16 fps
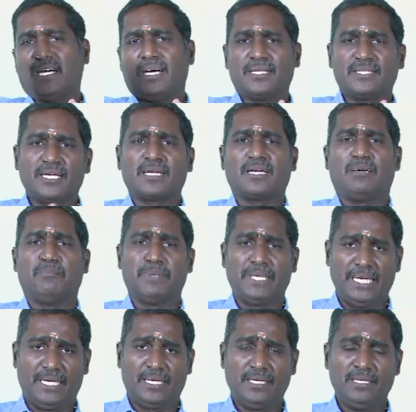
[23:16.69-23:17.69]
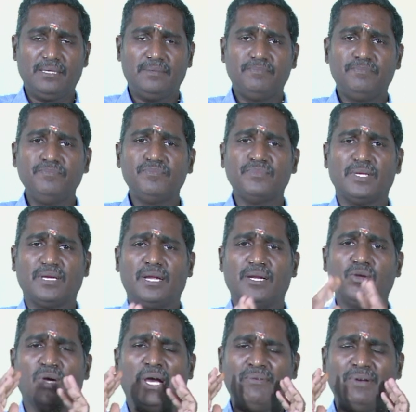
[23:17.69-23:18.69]
other competitor, and
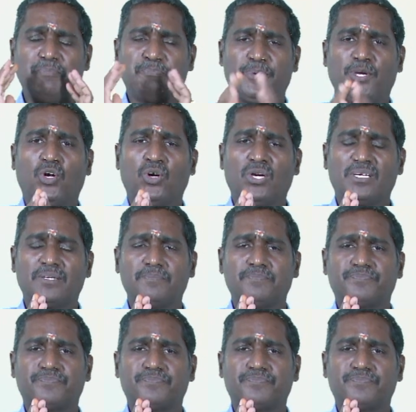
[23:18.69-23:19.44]
you have a pure